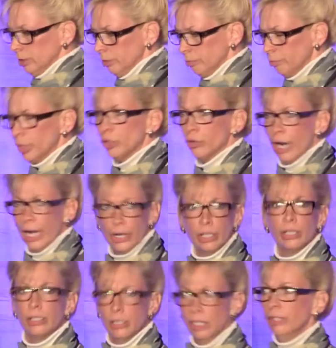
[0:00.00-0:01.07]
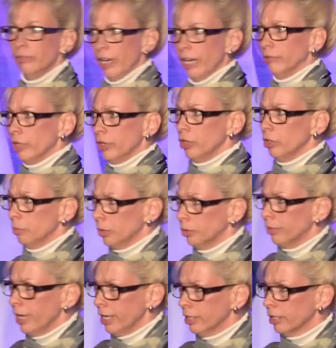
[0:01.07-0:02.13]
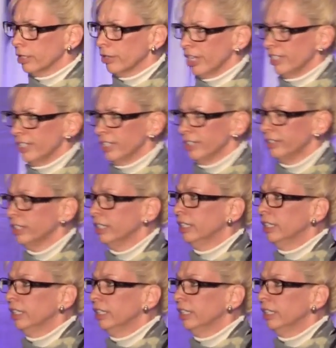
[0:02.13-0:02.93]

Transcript: bull rider, right? Rodeo bull rider, craziness.